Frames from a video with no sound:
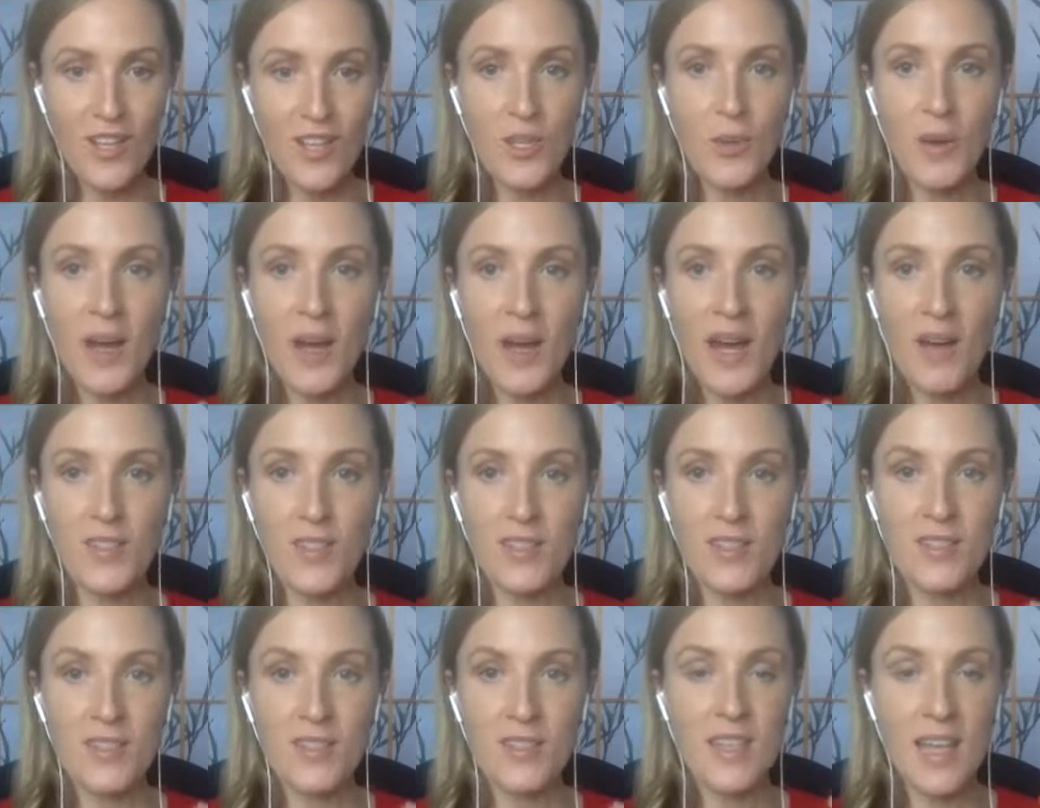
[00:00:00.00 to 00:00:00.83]
you have
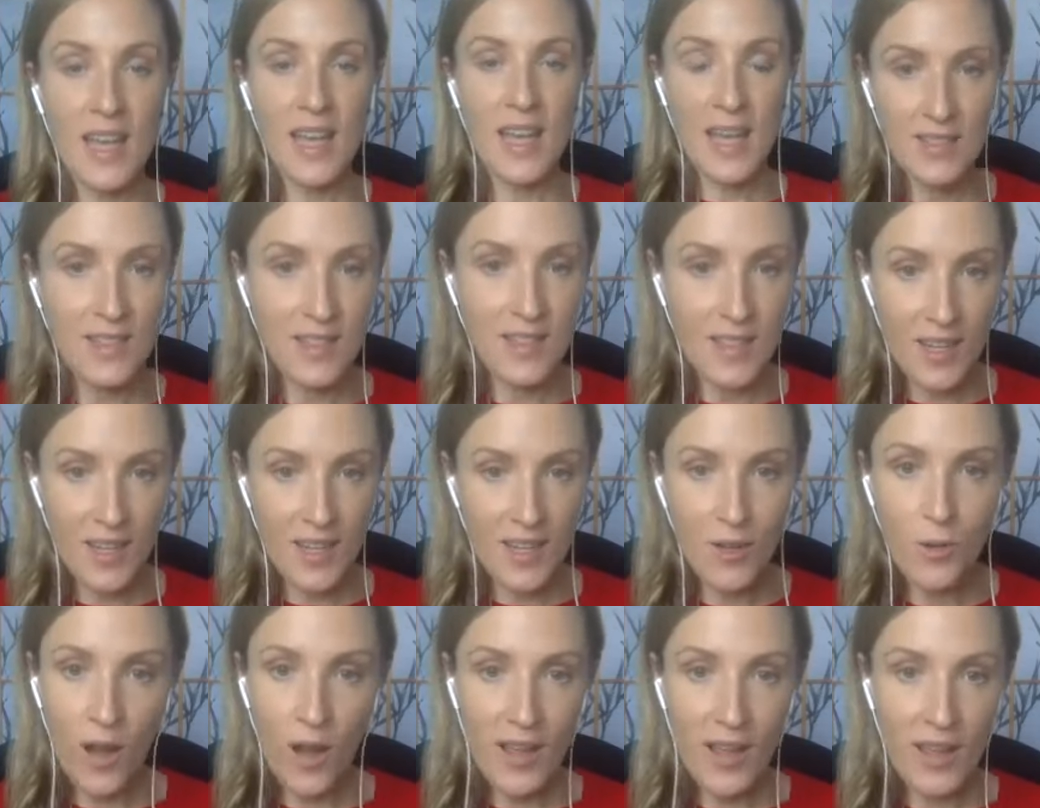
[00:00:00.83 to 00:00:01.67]
to test it
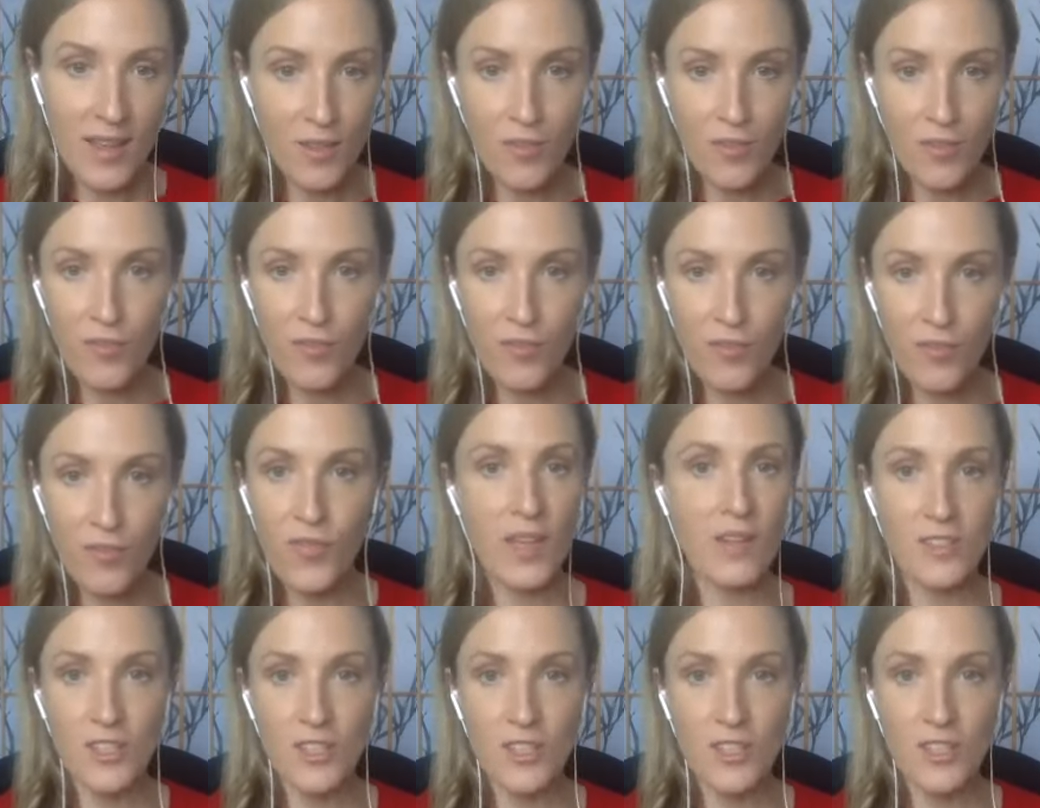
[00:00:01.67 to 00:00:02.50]
out in the
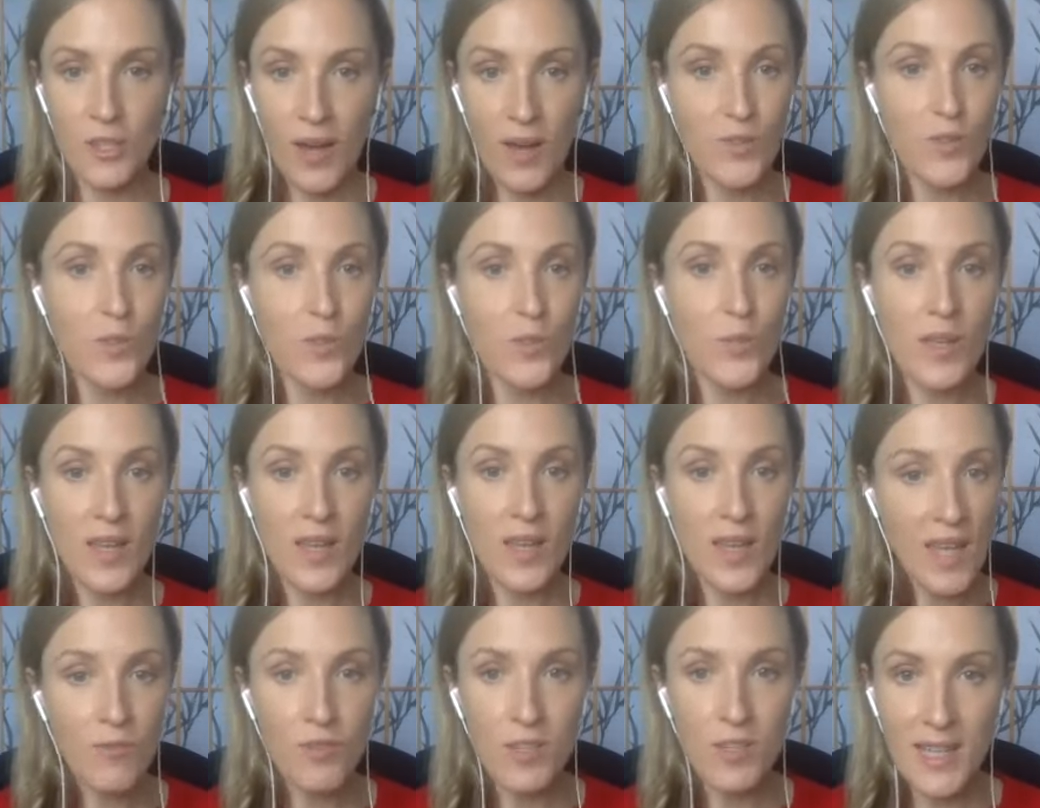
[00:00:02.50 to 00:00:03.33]
field. You have to
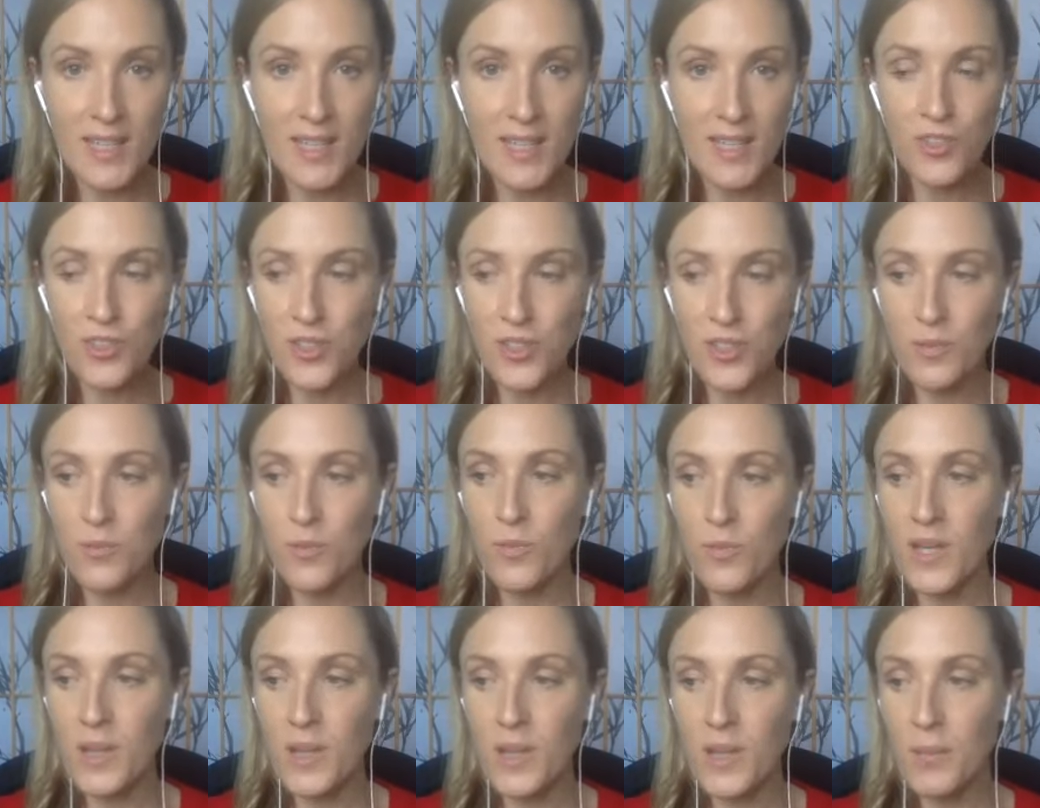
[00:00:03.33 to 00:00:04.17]
be in relationships
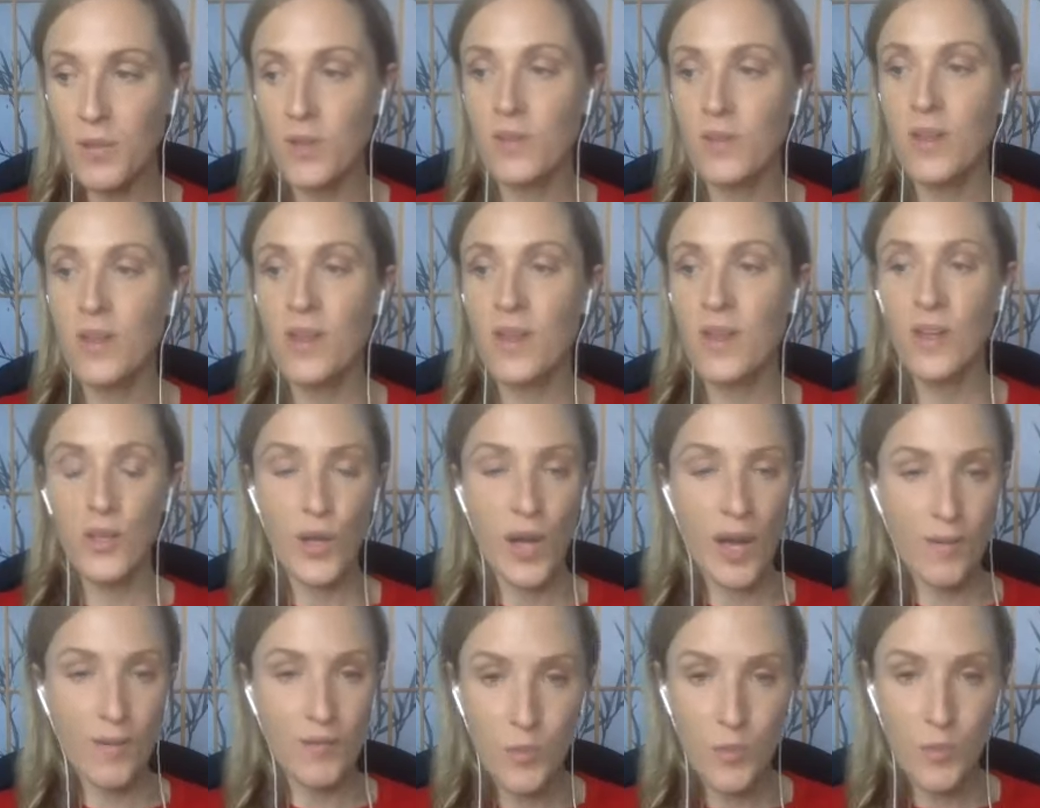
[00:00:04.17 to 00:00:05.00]
with people. You
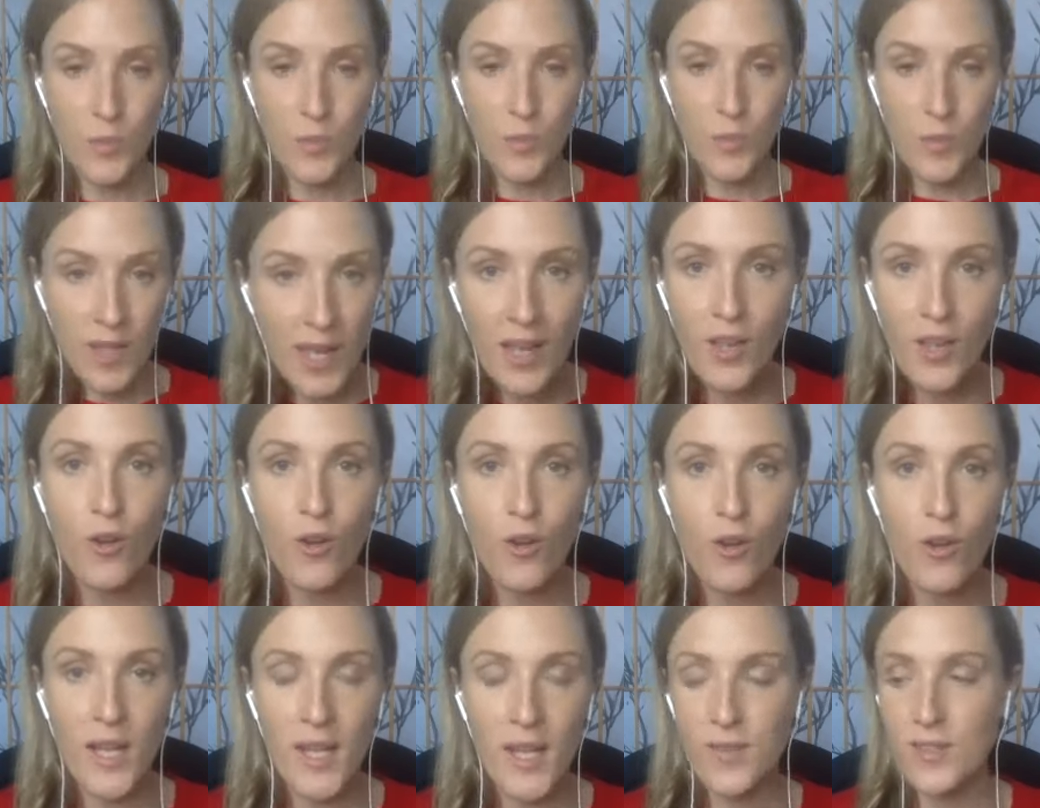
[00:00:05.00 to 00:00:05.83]
have to be in
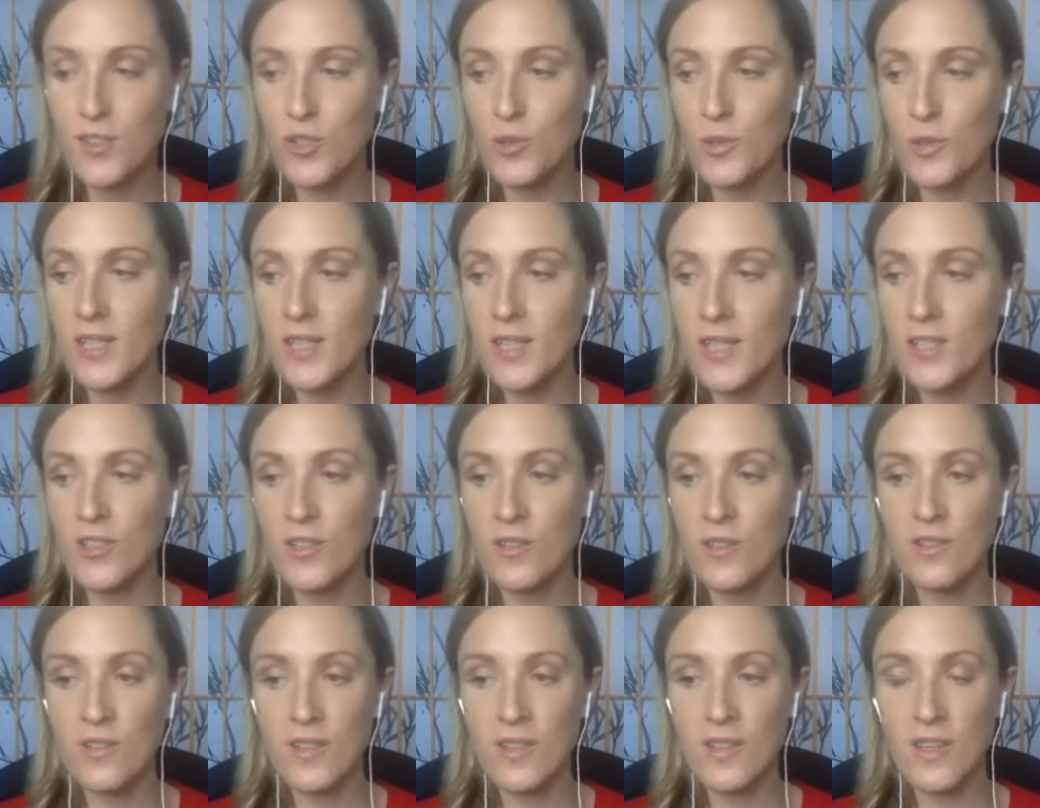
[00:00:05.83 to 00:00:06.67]
your life
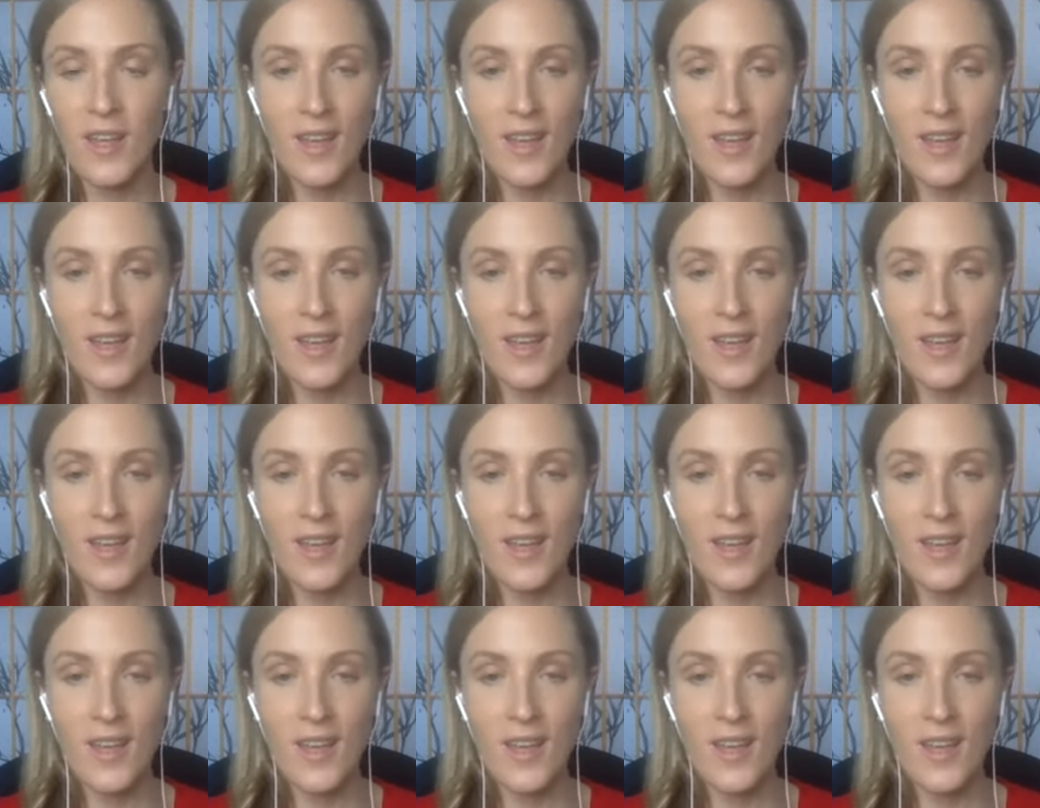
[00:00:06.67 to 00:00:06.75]
situations.